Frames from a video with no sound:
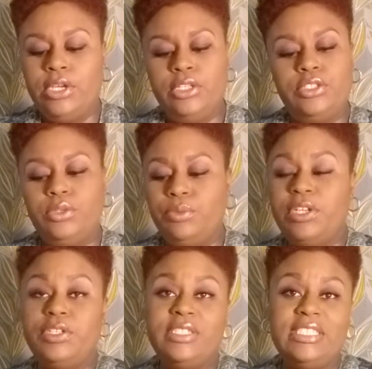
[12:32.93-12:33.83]

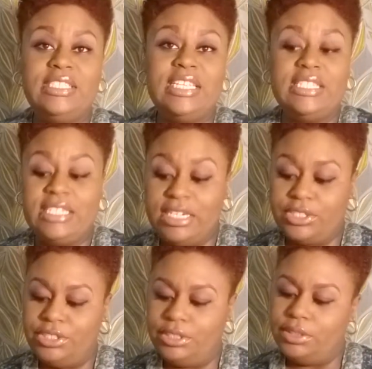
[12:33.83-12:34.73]
surrender these
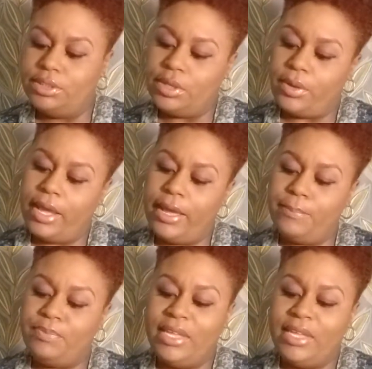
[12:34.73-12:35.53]
addictions, okay?